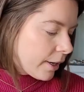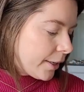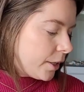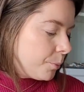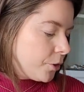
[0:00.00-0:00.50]

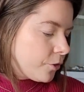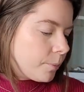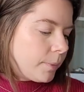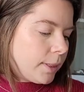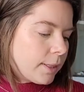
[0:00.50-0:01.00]
emailed
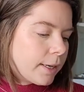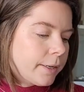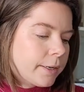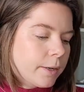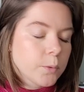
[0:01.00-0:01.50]
them
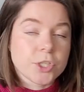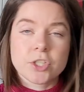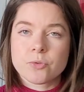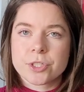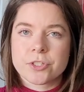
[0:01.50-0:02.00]
like I was
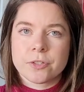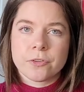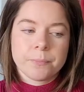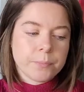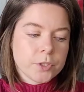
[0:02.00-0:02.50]

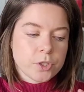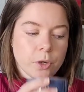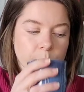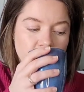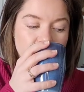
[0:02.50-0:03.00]
interested.
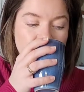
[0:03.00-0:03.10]
So